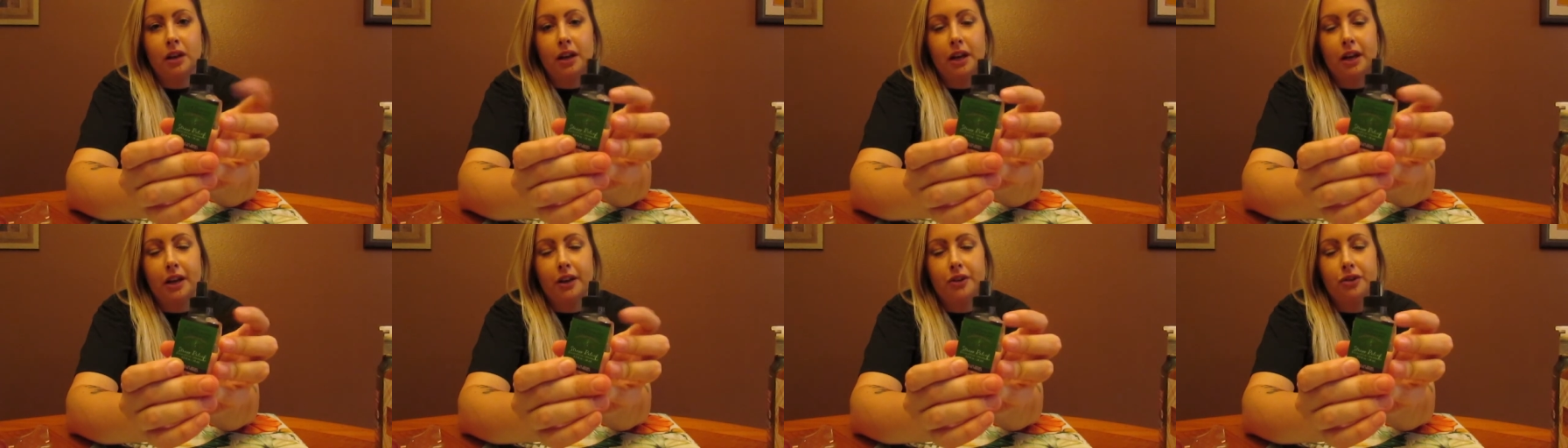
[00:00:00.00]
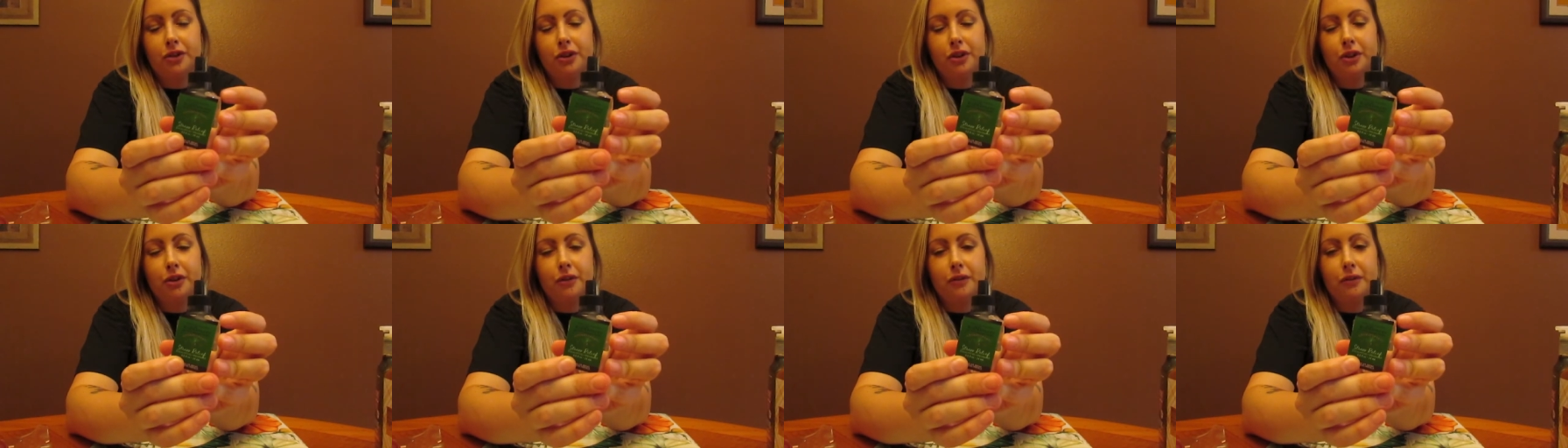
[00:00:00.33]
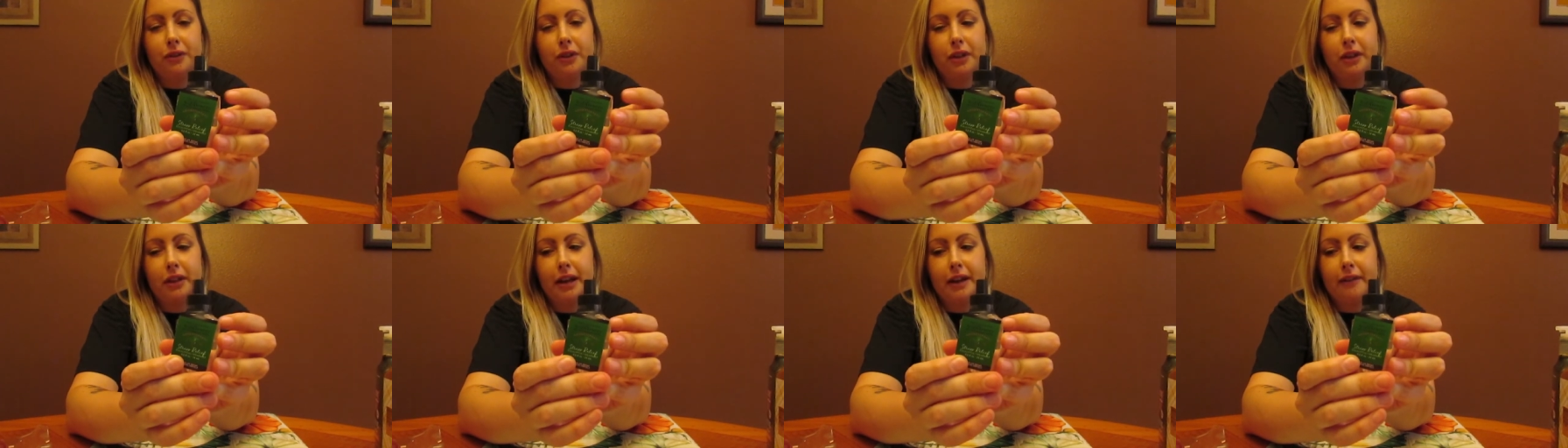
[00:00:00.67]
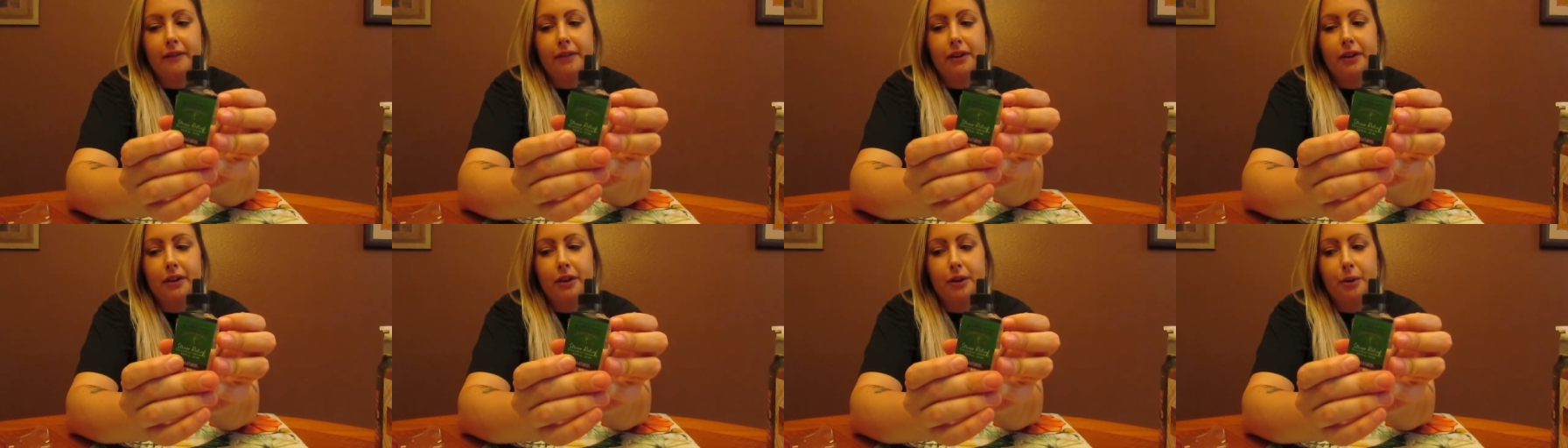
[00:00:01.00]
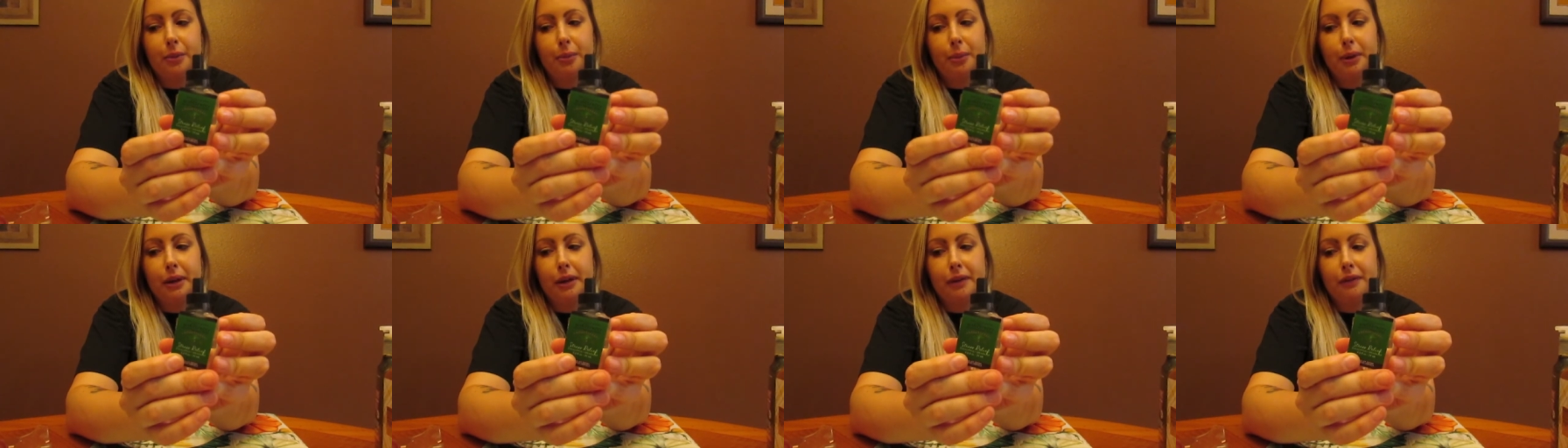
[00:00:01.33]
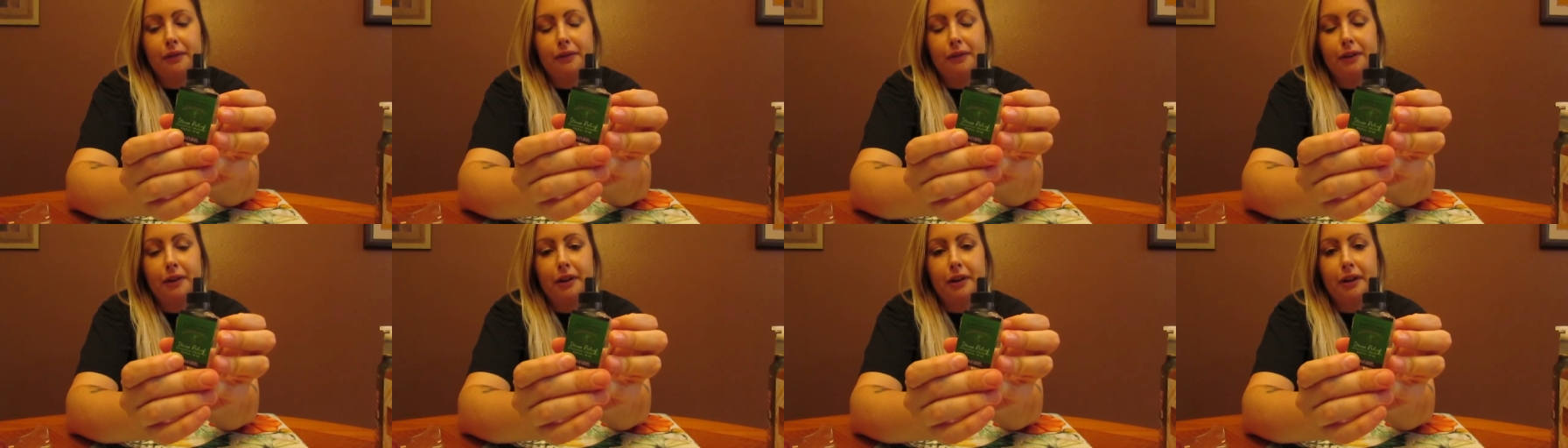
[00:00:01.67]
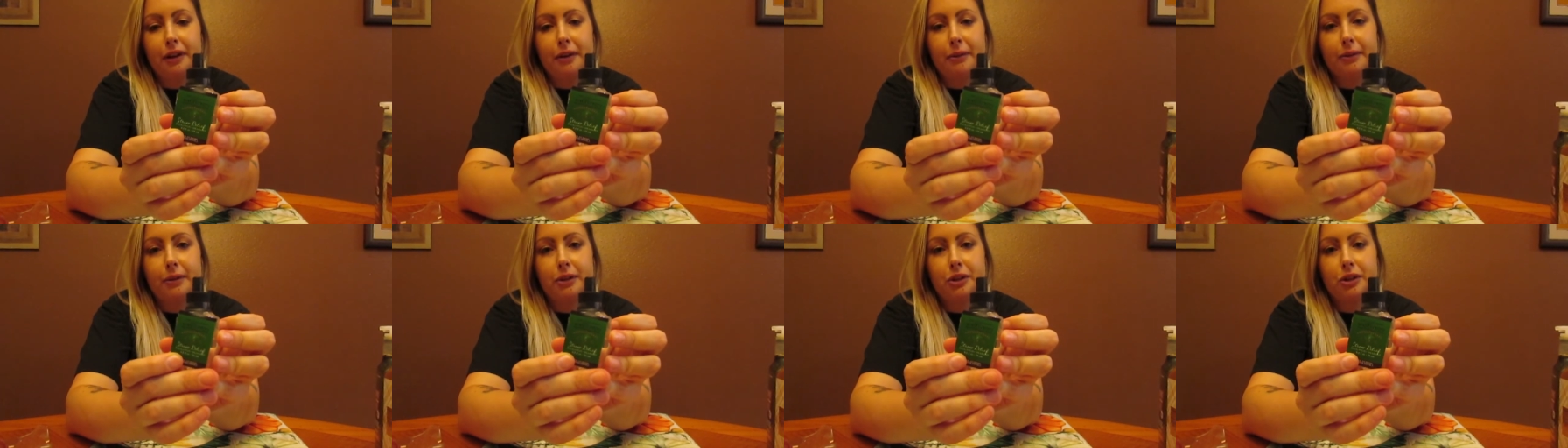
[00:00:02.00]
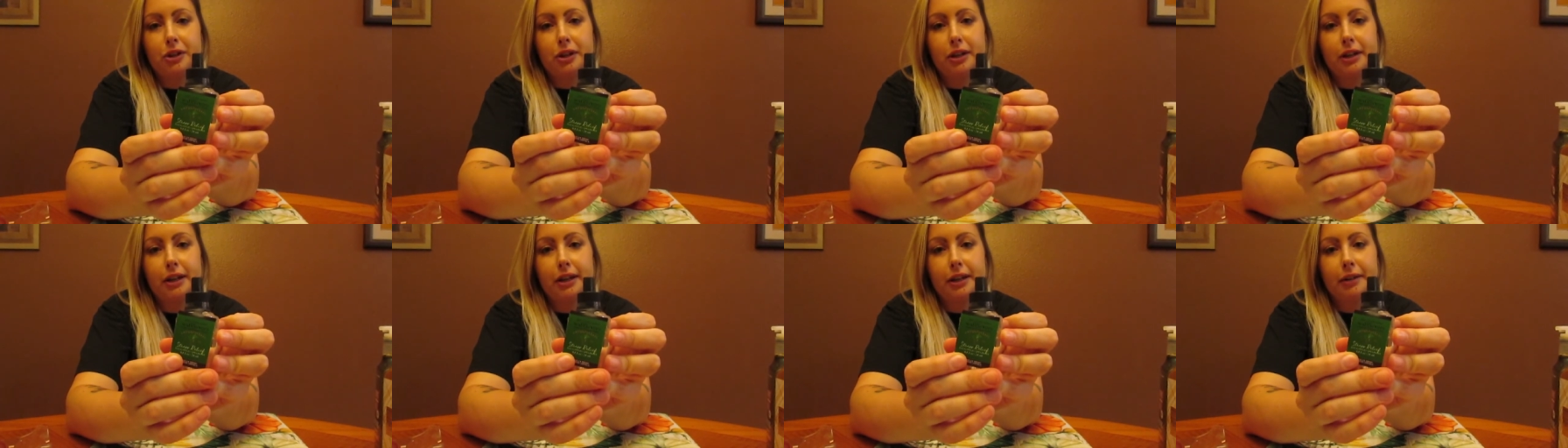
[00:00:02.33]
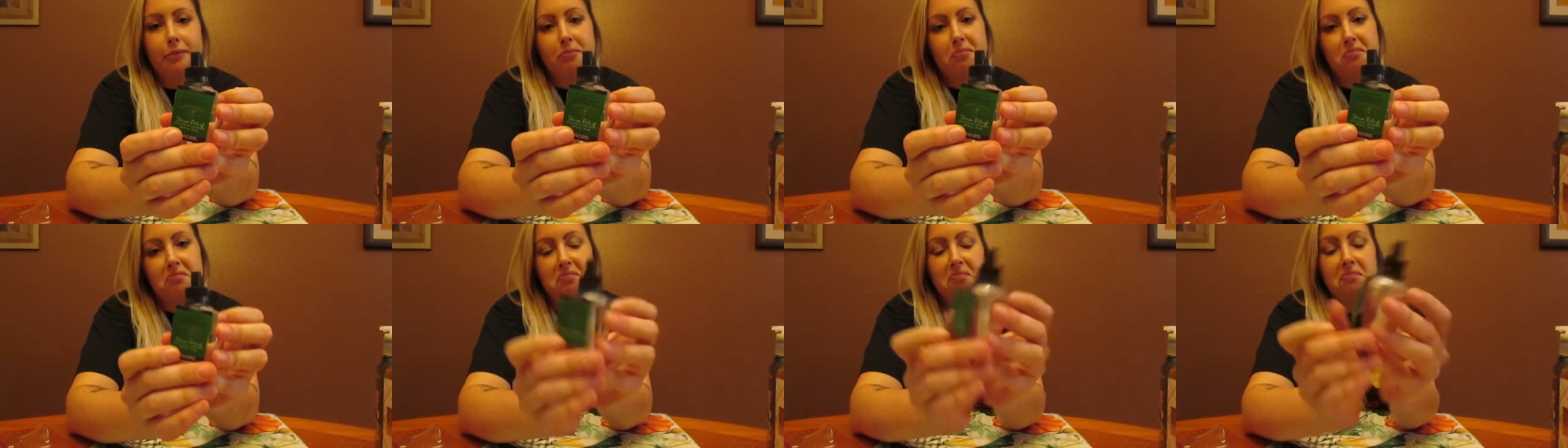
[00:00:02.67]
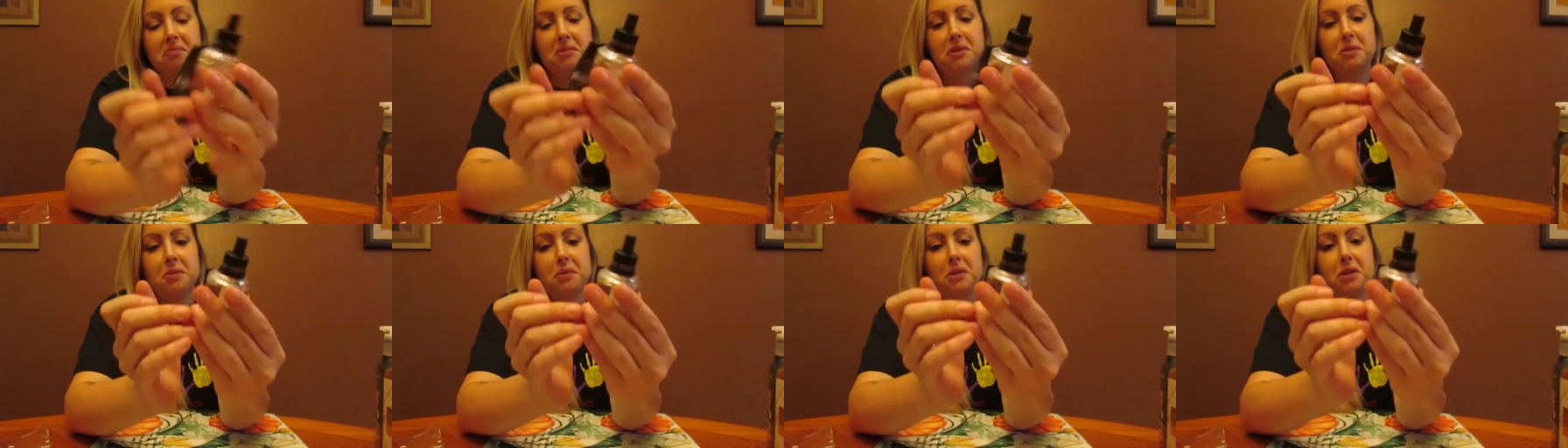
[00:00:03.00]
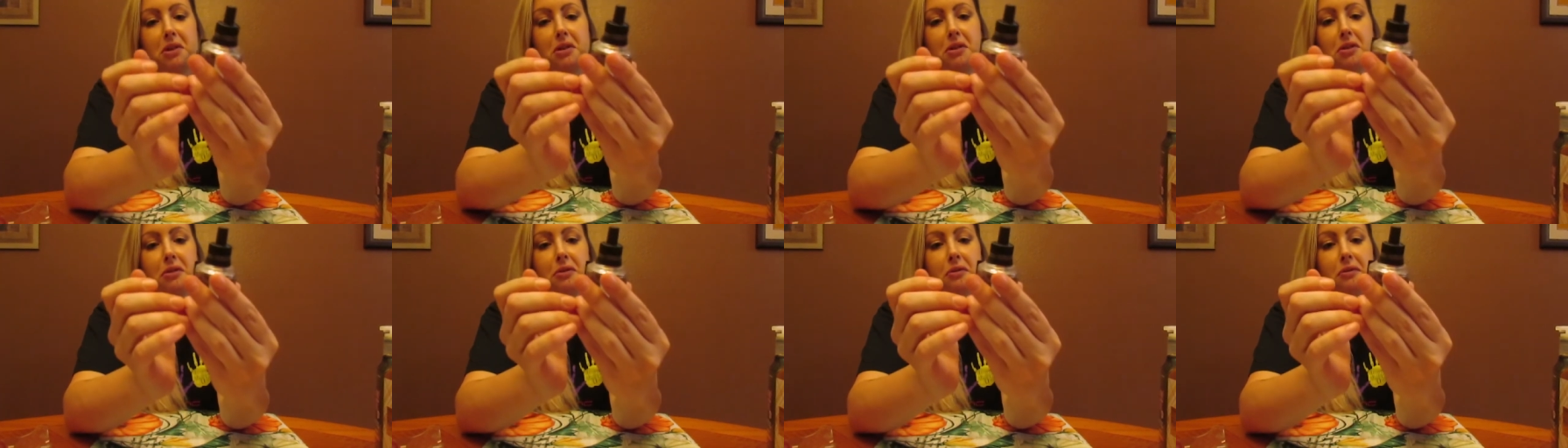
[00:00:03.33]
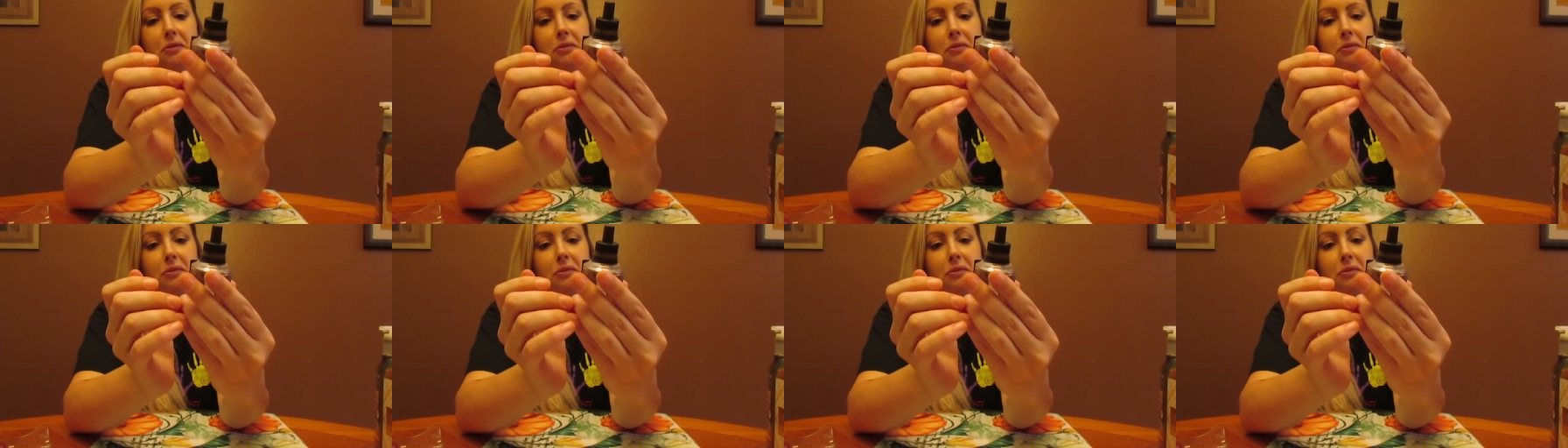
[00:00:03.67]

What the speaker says: I usually go for the lavender, but I figure I would try something new.